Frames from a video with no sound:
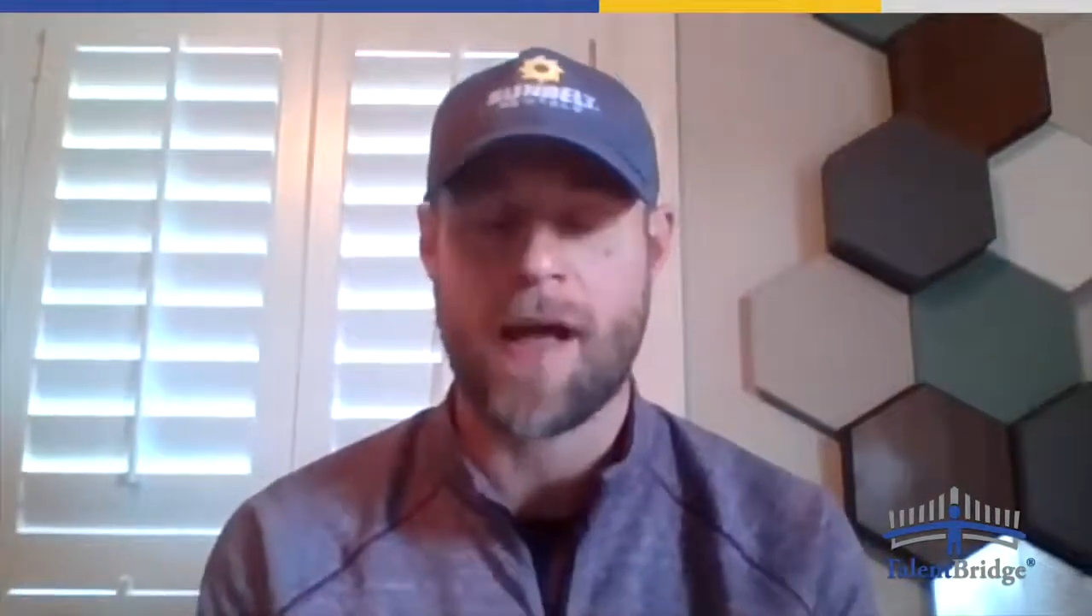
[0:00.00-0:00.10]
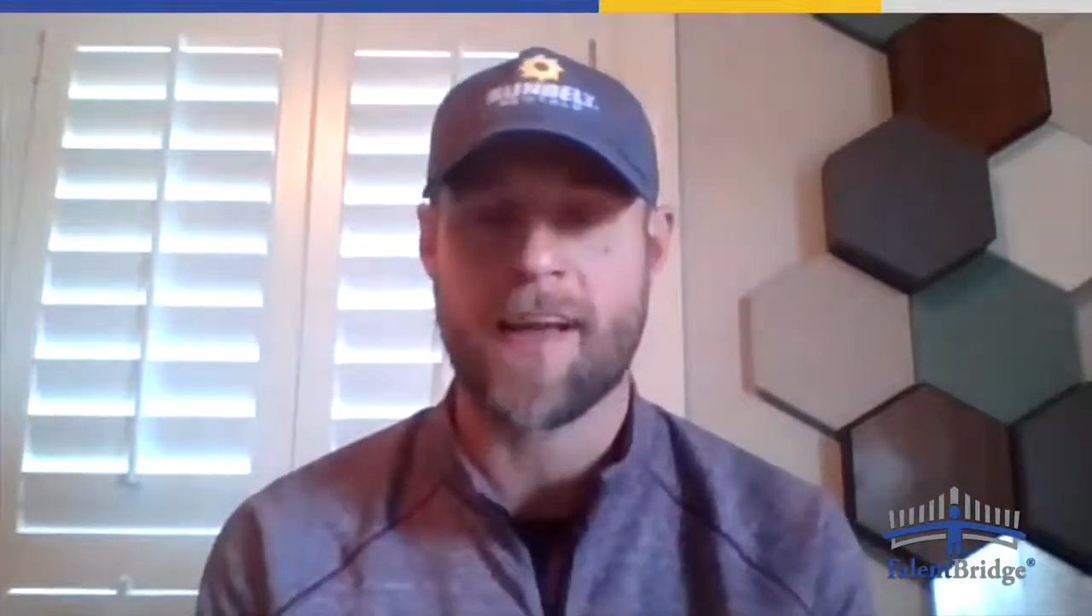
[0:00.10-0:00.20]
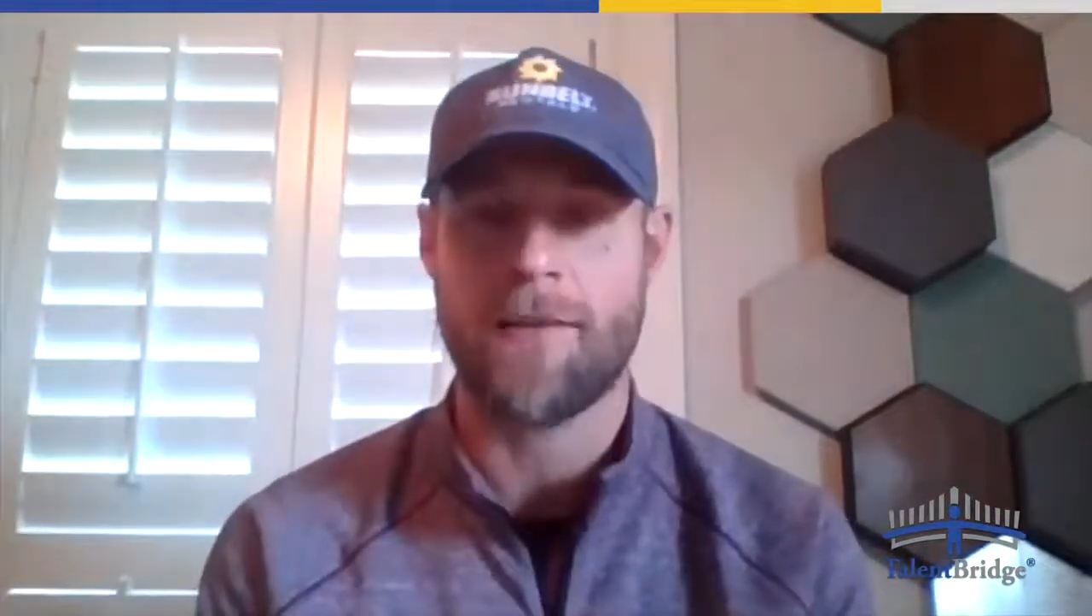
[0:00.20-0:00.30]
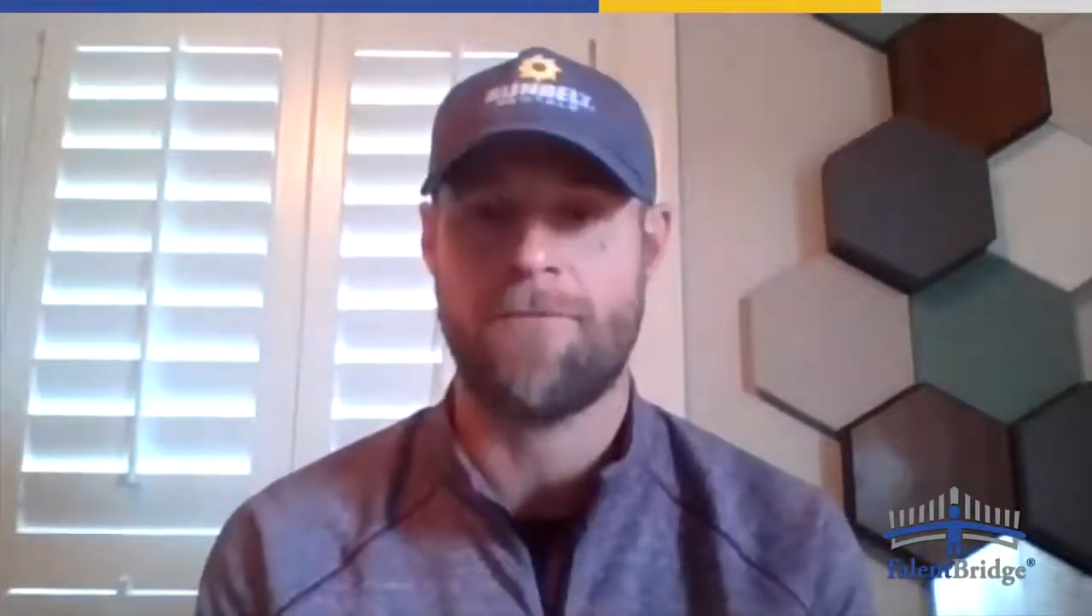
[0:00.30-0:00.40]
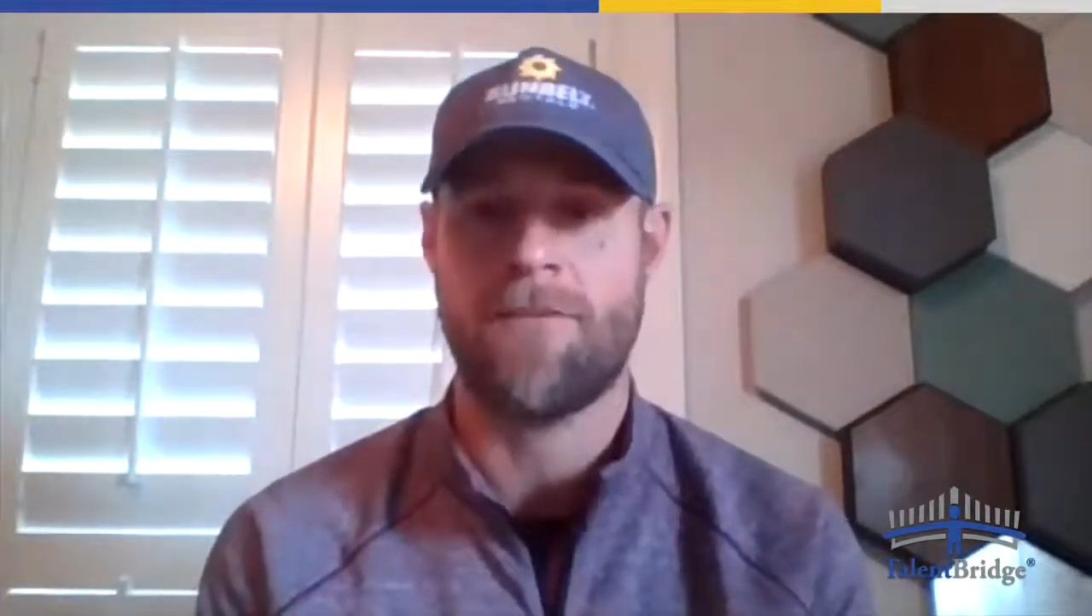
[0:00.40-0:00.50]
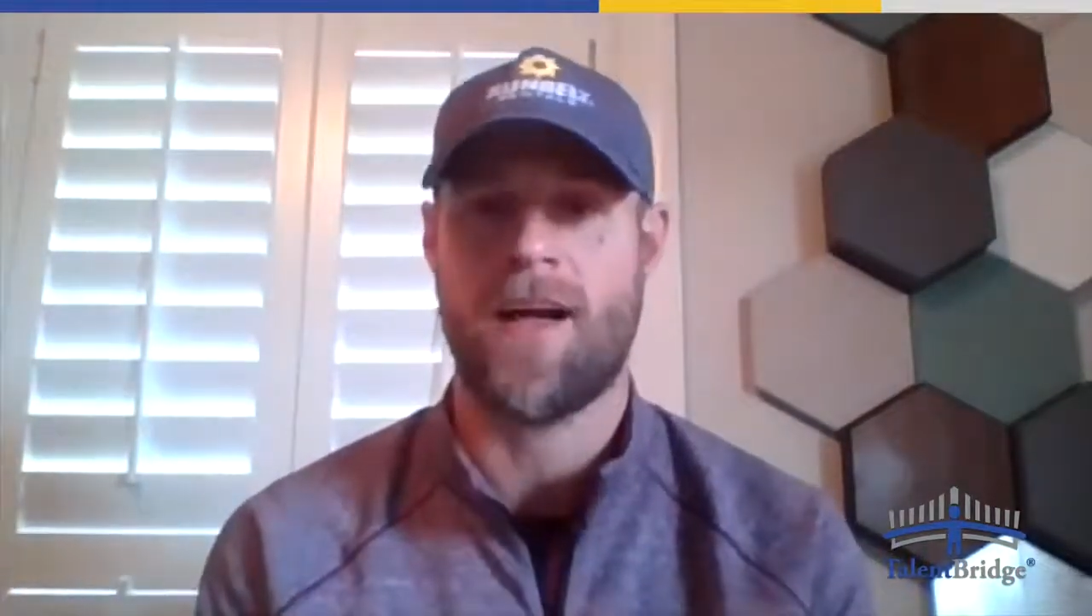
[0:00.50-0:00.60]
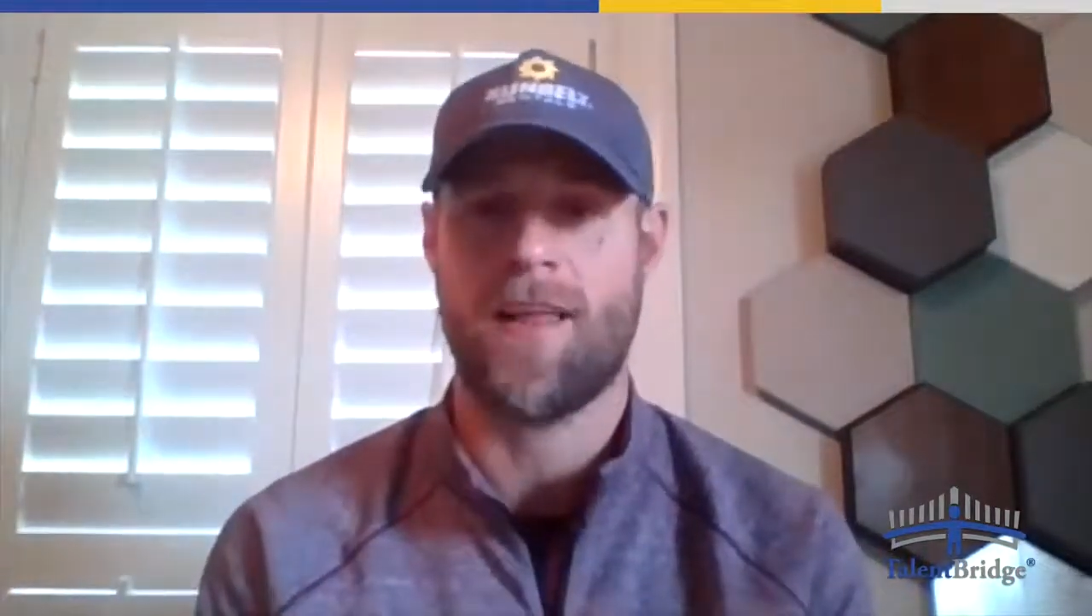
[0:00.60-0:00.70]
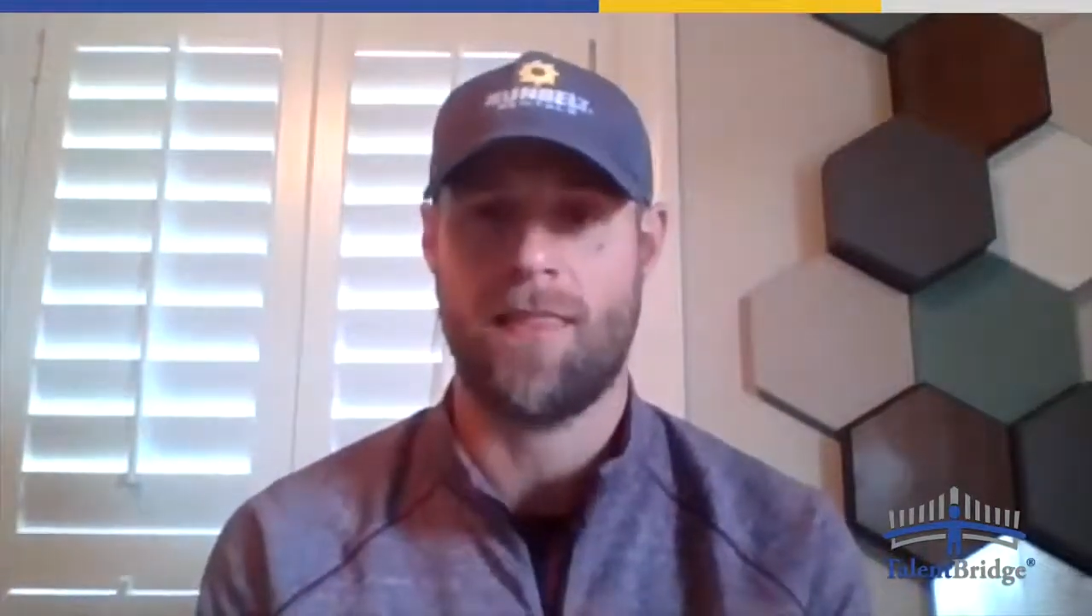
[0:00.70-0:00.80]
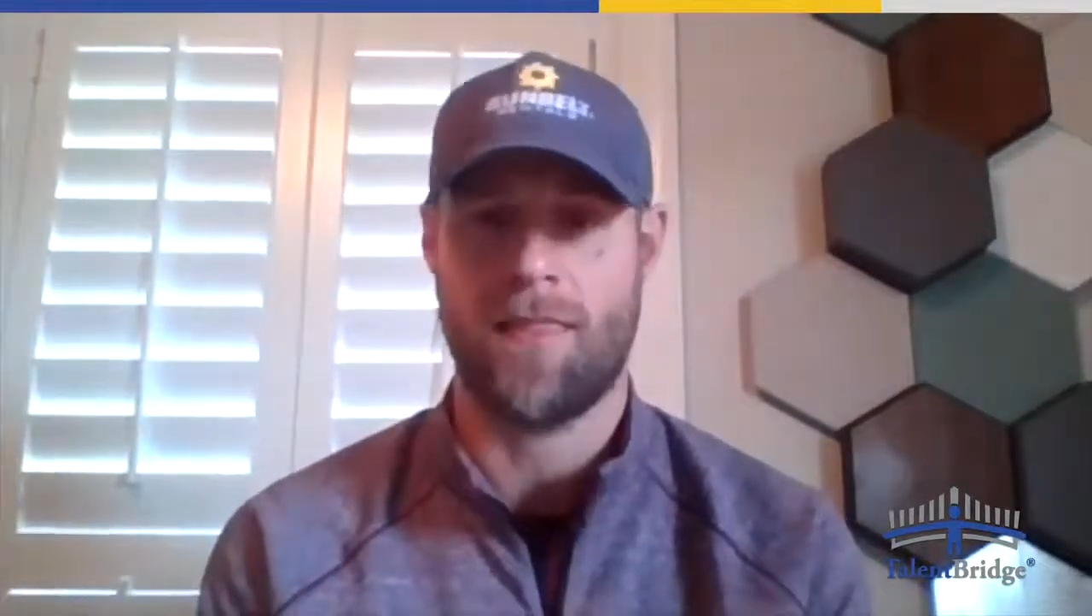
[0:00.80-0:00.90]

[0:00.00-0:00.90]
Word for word: am I going to find